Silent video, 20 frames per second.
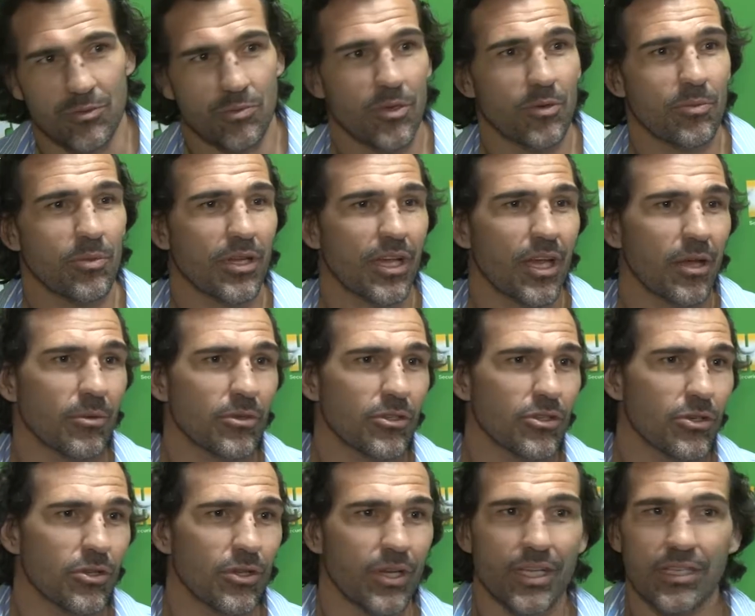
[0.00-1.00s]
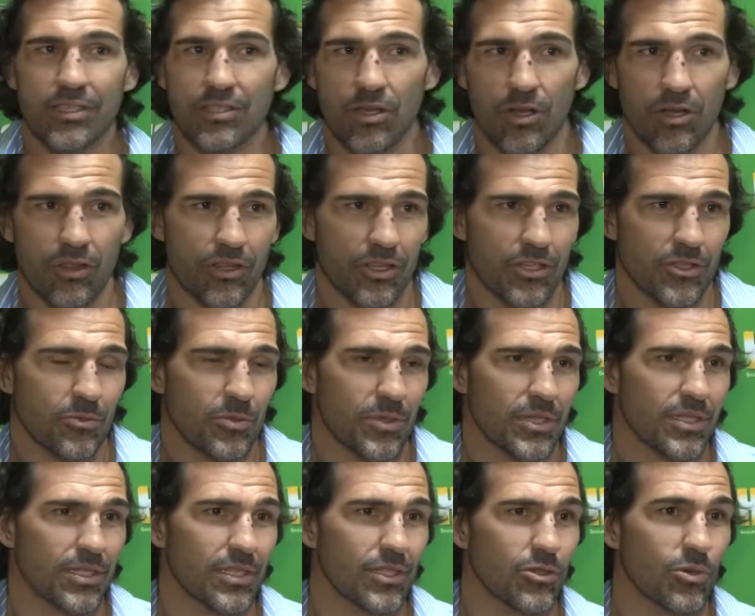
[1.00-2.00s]
People coming to you, let's start this
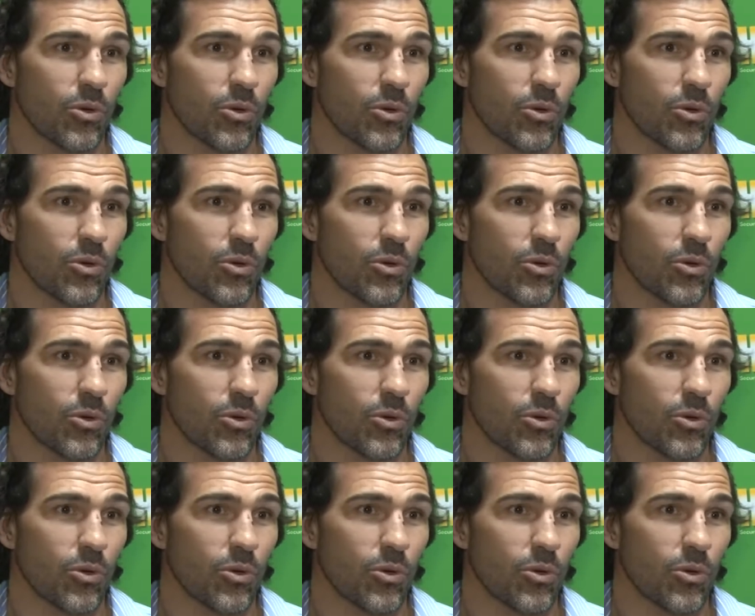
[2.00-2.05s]
business.